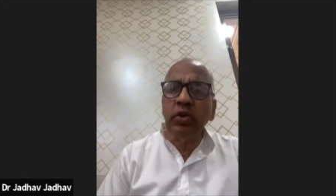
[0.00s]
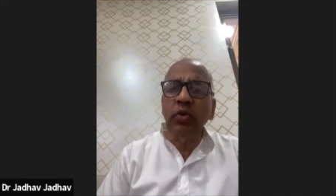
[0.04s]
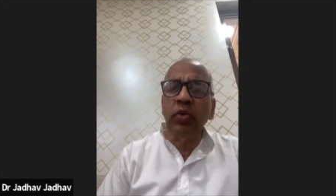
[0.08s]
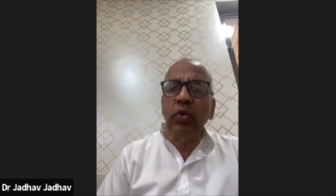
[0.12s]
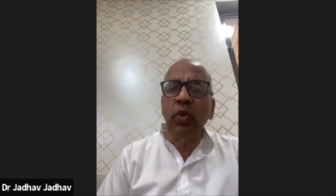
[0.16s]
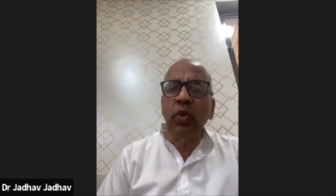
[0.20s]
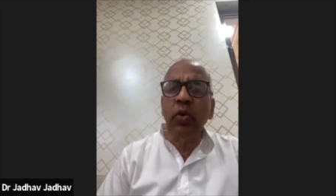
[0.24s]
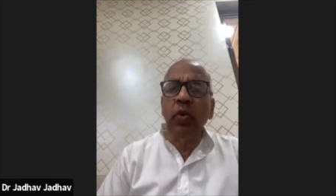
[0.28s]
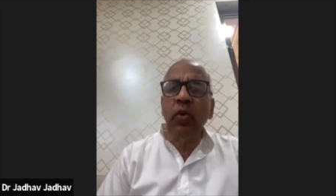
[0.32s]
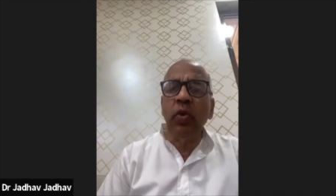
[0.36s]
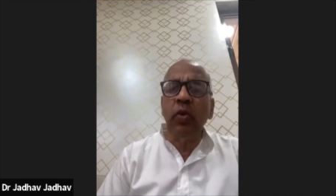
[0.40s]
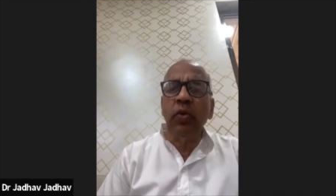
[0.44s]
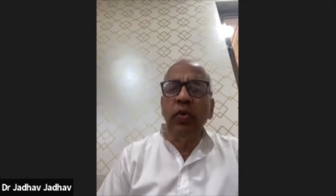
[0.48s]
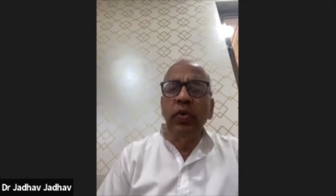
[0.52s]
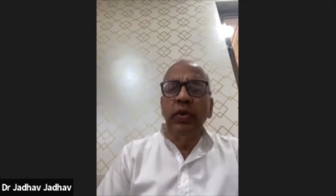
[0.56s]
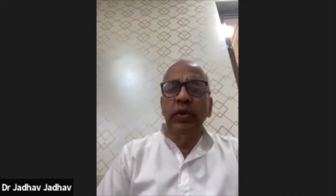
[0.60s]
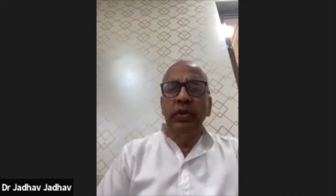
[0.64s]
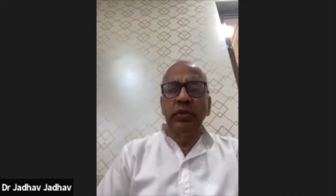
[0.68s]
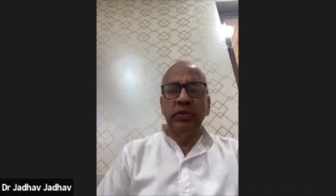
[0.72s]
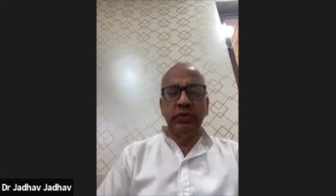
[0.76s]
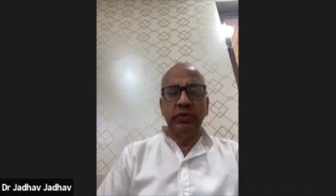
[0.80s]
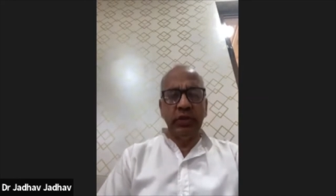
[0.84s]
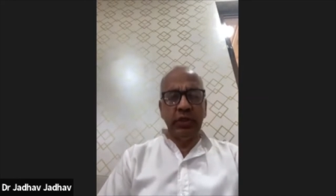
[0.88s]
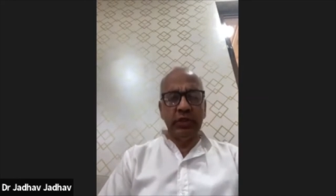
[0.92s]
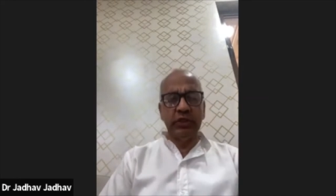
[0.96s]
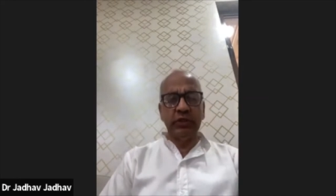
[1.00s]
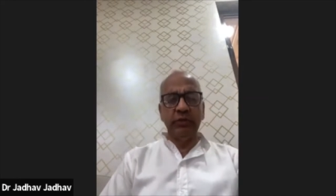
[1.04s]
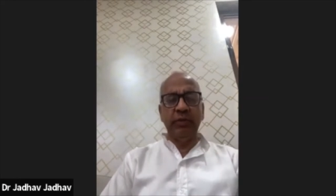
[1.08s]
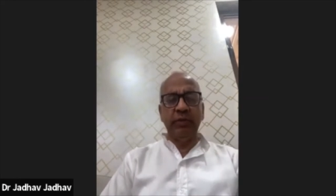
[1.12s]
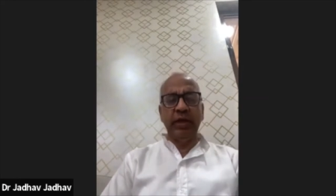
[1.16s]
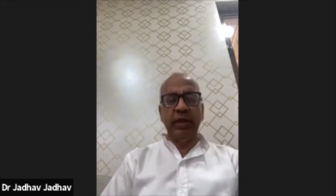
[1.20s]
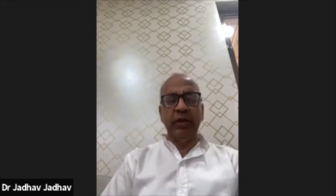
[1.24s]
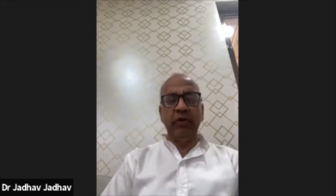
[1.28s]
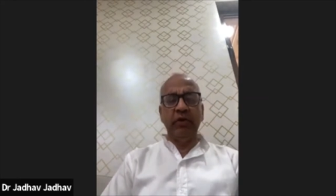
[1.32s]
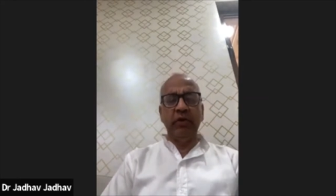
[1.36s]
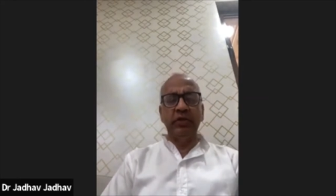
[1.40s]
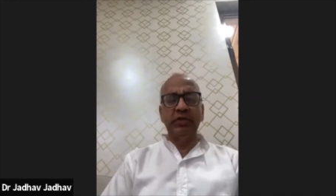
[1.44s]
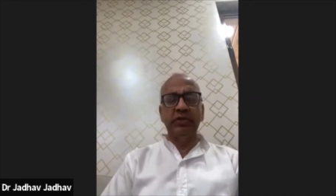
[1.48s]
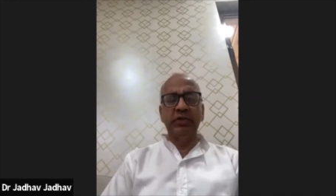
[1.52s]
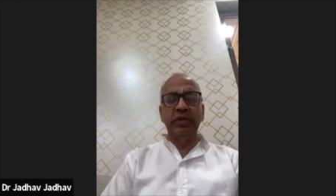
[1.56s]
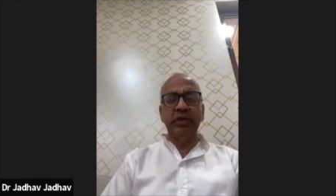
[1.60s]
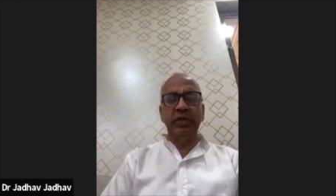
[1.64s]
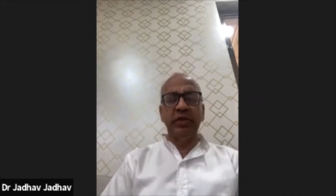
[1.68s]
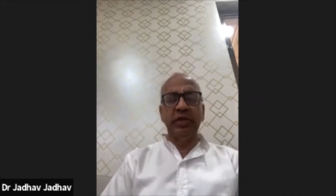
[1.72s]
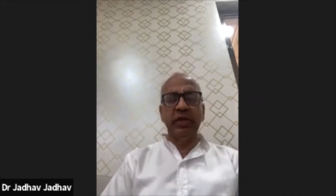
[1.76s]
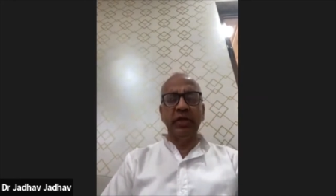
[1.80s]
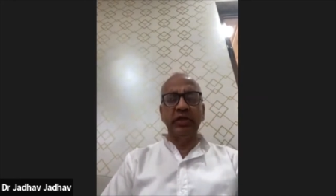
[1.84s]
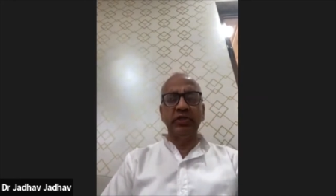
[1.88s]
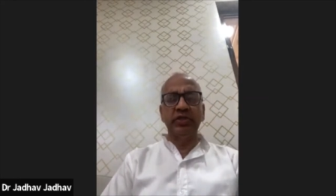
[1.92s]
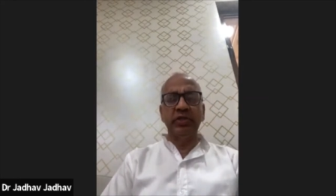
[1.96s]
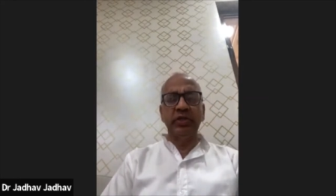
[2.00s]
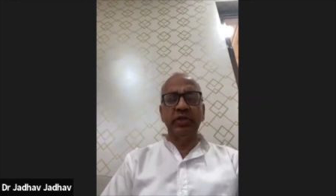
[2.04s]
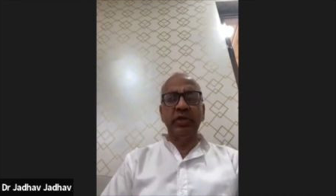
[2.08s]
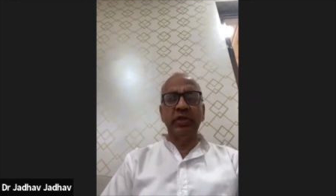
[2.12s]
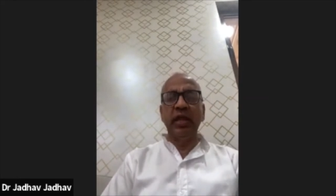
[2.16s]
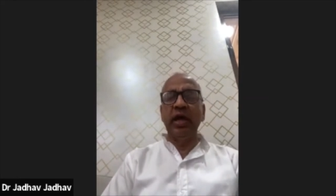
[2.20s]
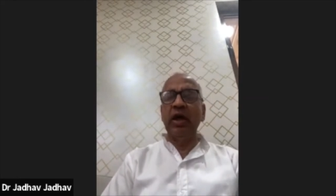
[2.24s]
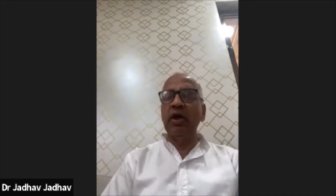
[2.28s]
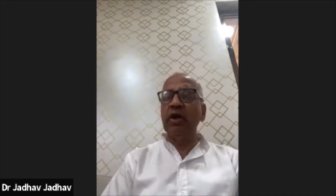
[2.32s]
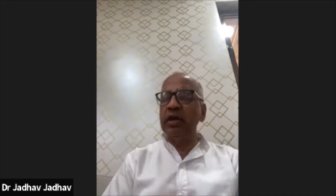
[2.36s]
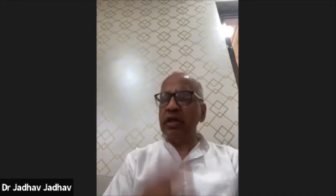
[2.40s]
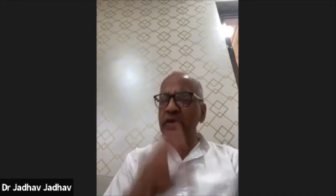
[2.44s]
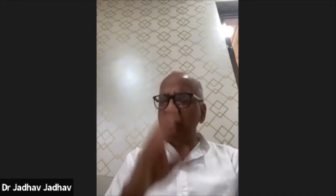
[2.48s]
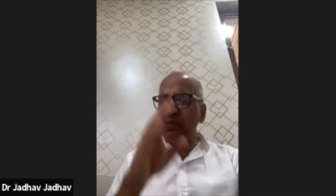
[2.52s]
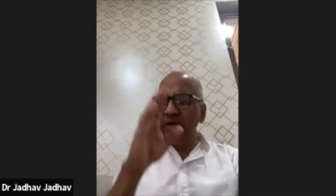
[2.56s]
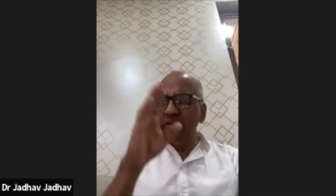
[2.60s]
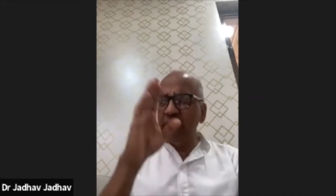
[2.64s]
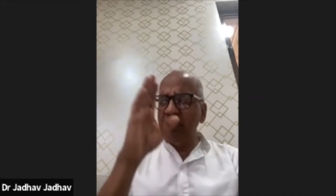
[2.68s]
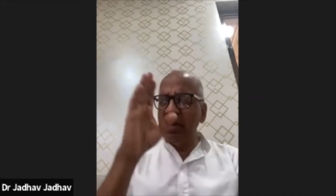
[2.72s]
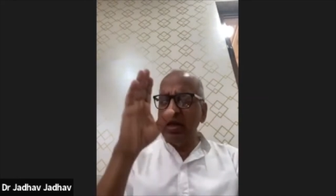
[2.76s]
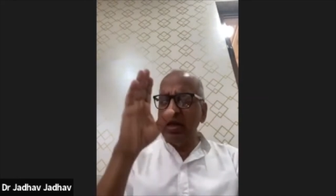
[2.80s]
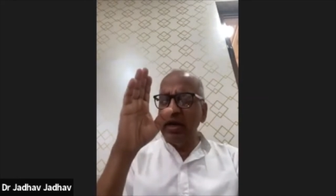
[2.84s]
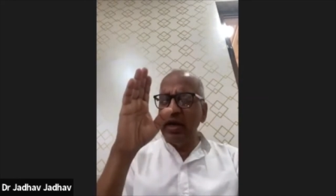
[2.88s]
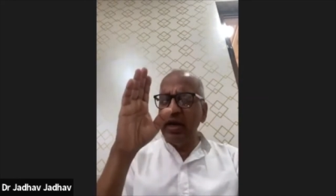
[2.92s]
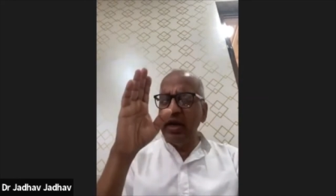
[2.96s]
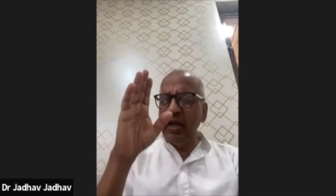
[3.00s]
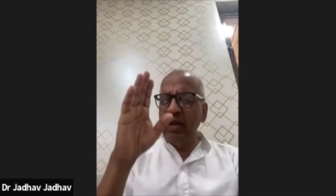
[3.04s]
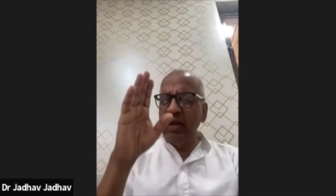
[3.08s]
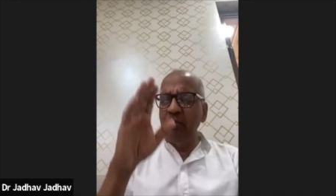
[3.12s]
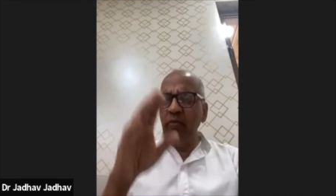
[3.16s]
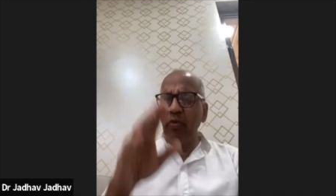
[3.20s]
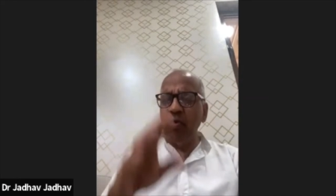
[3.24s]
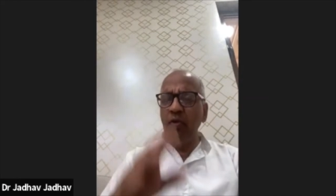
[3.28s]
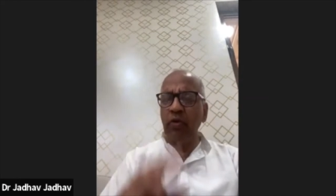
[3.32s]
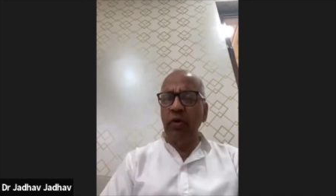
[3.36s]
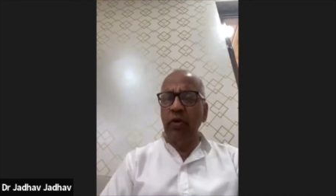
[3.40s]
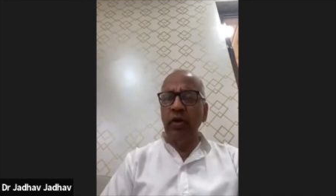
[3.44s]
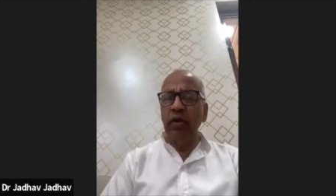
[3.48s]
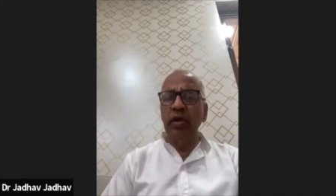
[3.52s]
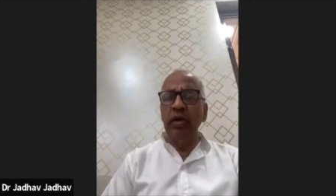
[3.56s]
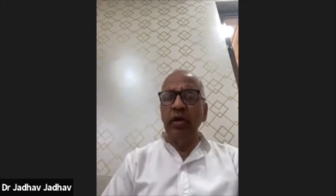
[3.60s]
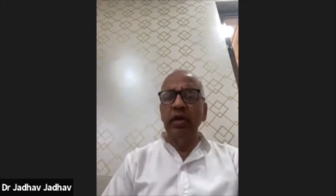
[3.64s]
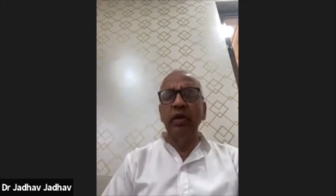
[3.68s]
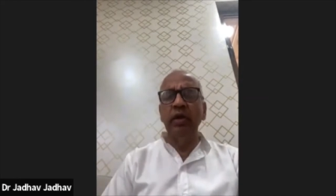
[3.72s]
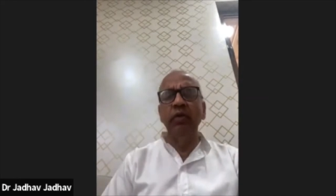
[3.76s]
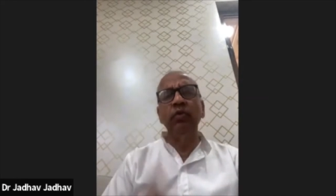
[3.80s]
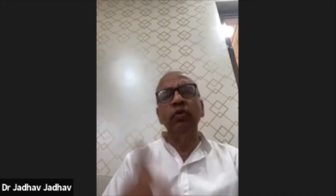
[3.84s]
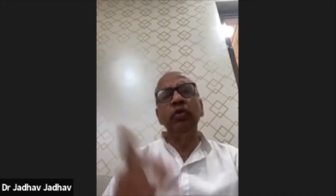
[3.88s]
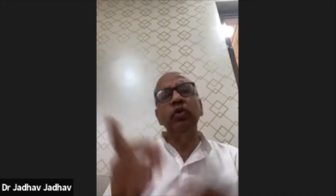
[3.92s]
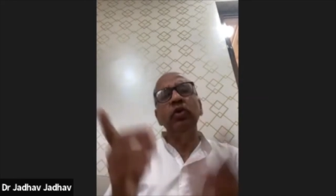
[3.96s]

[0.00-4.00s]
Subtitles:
know, just by concentration, not even by reading book, he would